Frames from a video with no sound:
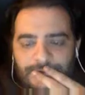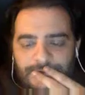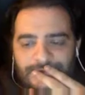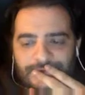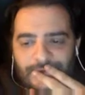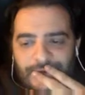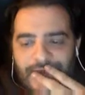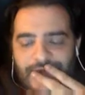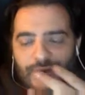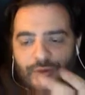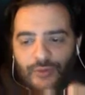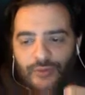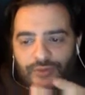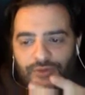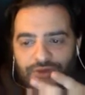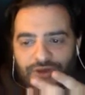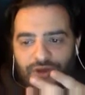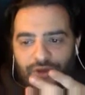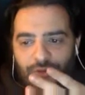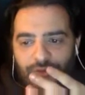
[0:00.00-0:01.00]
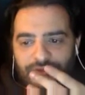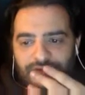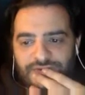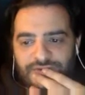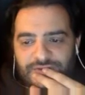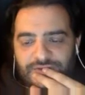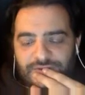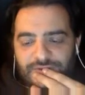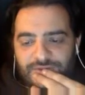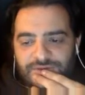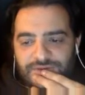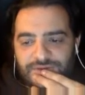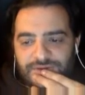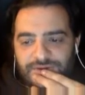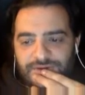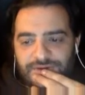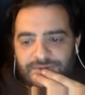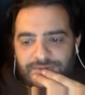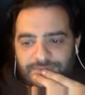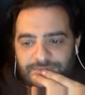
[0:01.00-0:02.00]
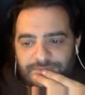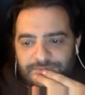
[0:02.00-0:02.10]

So I don't really know what to do there.